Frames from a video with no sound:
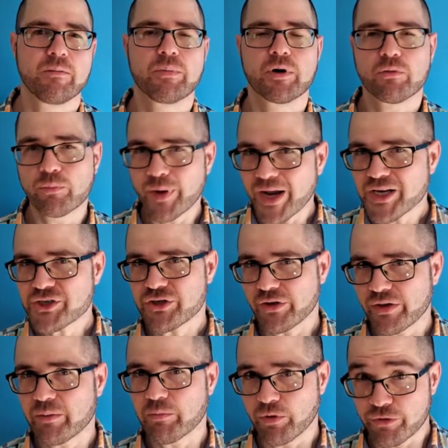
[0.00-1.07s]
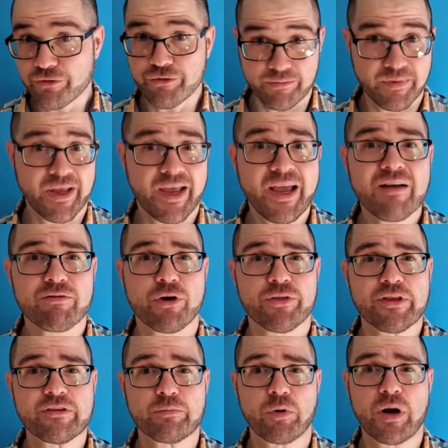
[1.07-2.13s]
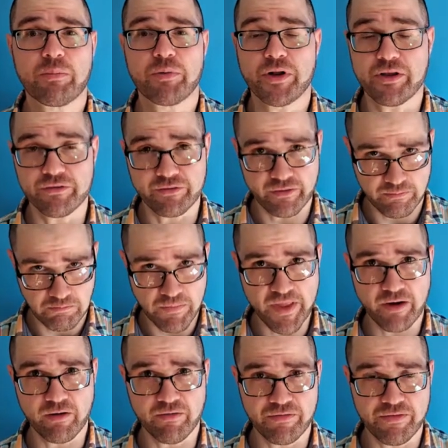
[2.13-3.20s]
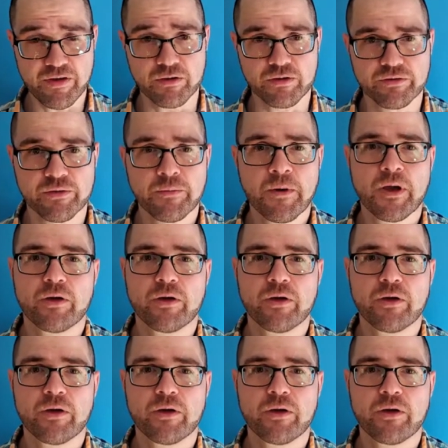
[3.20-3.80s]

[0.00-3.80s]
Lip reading: But rational numbers have all these properties. They're a field.